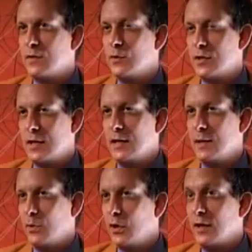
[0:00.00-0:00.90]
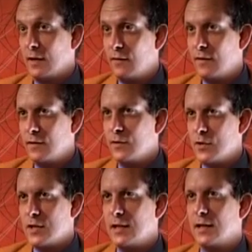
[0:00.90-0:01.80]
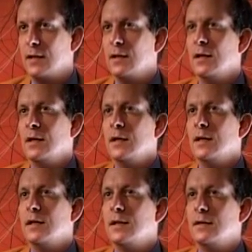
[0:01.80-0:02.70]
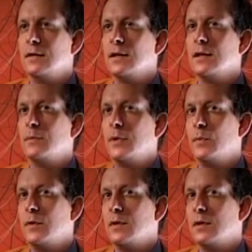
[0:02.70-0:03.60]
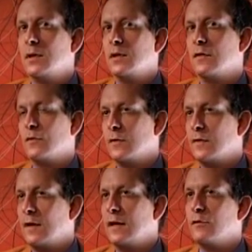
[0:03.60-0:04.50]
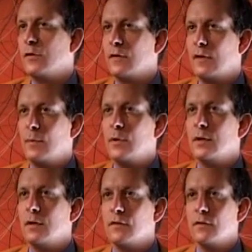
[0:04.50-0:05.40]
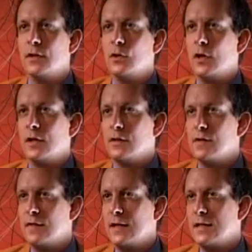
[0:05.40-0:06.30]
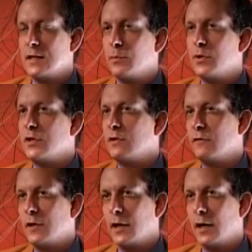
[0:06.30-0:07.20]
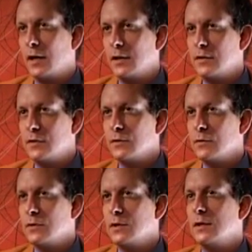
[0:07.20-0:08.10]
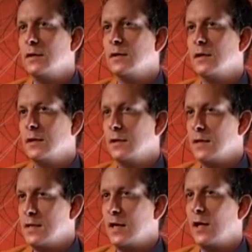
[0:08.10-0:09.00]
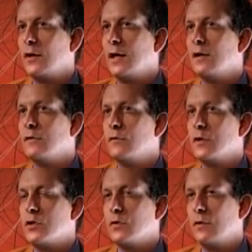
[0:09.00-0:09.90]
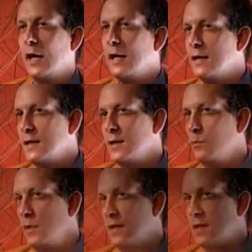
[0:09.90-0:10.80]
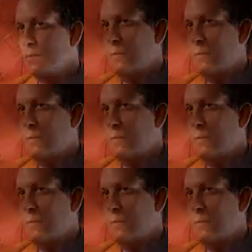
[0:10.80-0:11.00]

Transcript: to study, bodies to study. And people in Switzerland, for example, and also in the United States are pushing very hard to, in this area of virtual reality meets